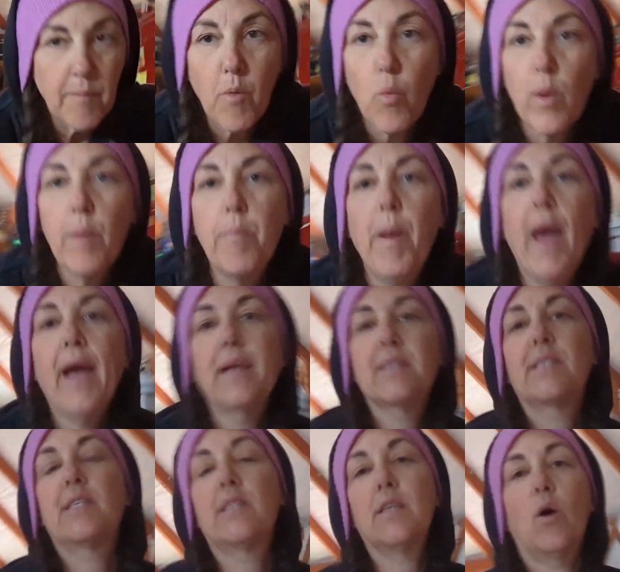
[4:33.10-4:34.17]
We
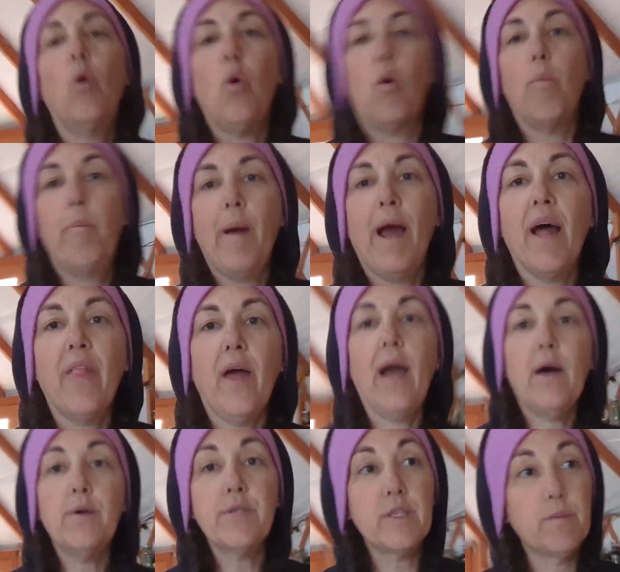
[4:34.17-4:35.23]
PEXed the whole
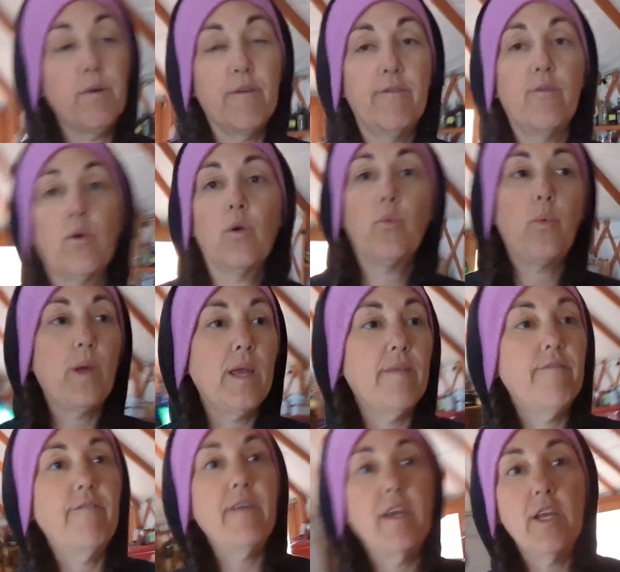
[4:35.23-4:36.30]
bathhouse before we
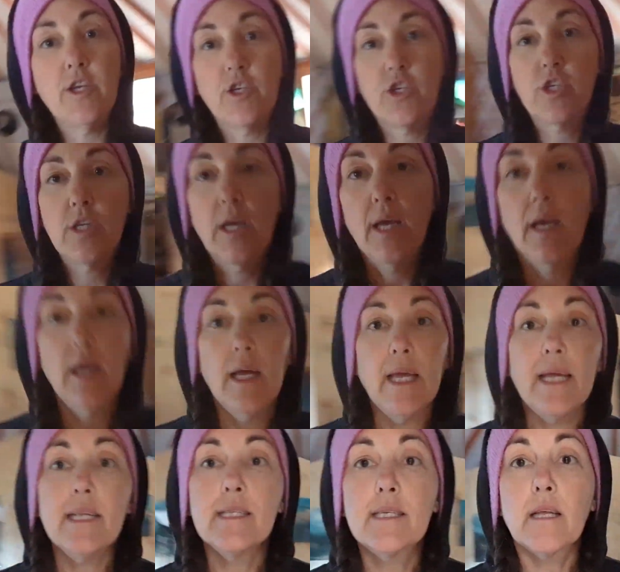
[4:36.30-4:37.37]
finished
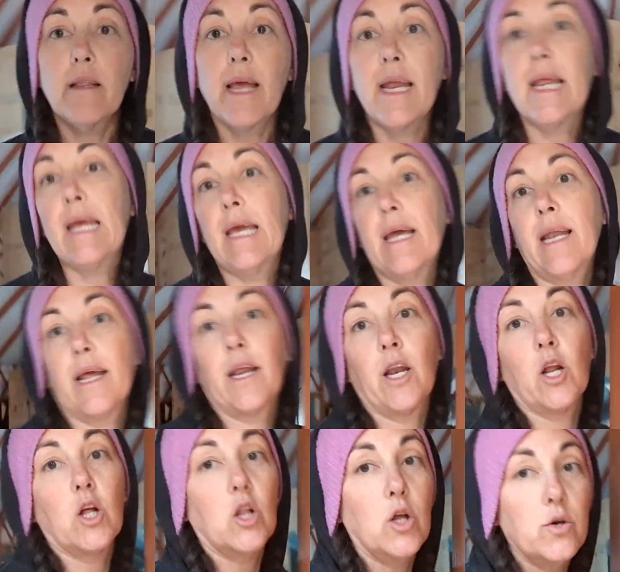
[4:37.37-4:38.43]
insulating it and
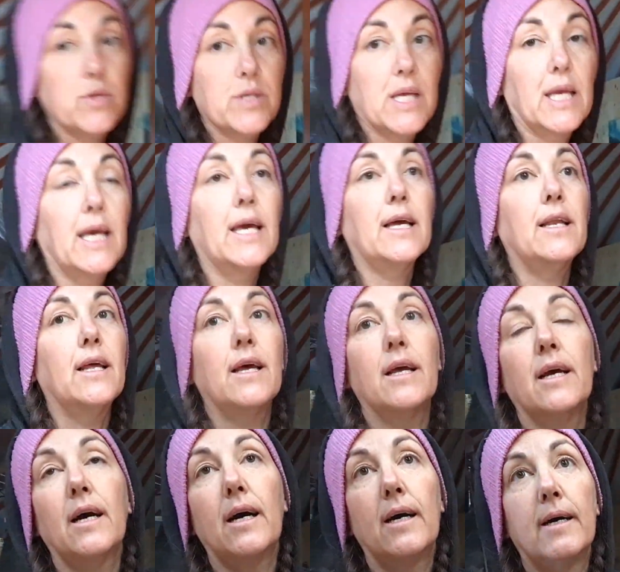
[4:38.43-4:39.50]
enclosing it.
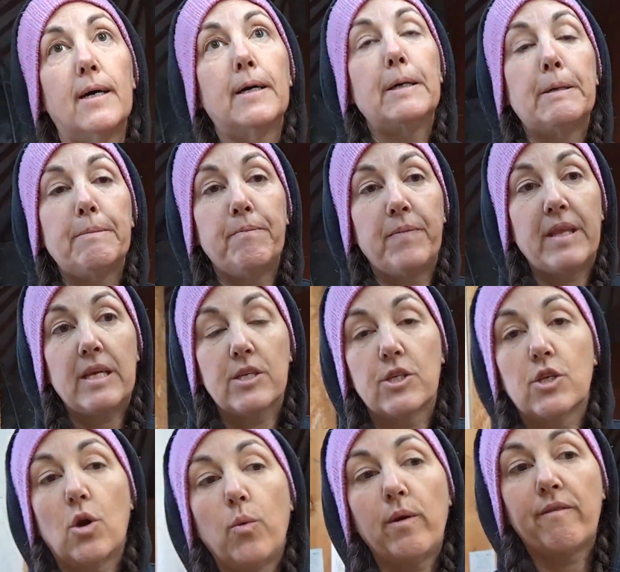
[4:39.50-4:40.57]

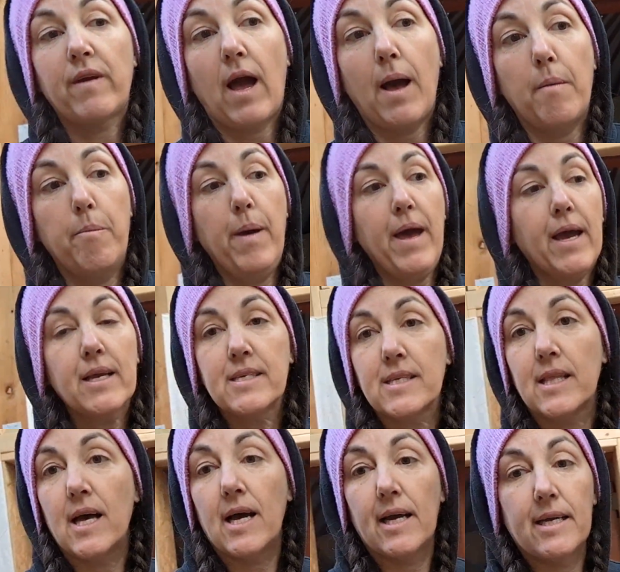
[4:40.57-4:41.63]
So we've got PEX
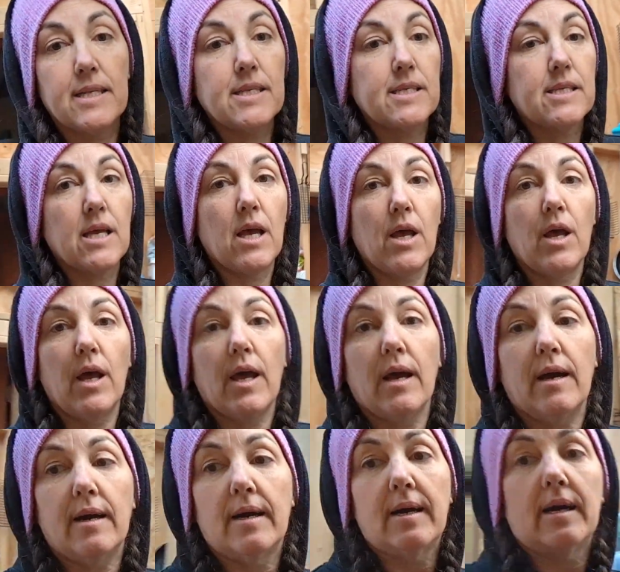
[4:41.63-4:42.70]
lines.
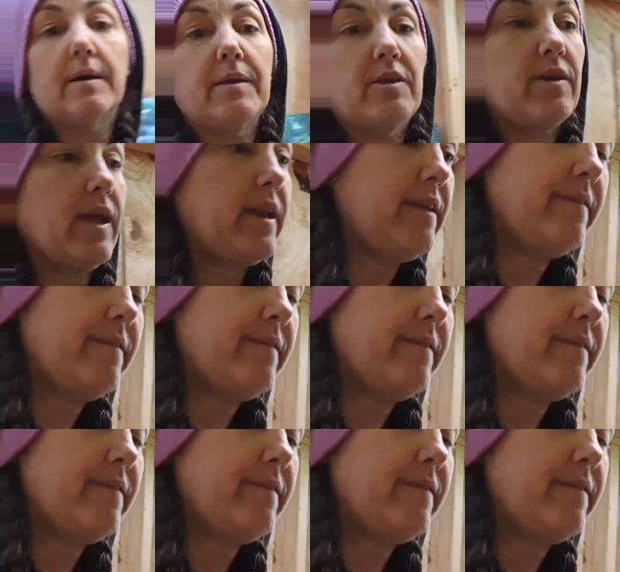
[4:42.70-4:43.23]
You can't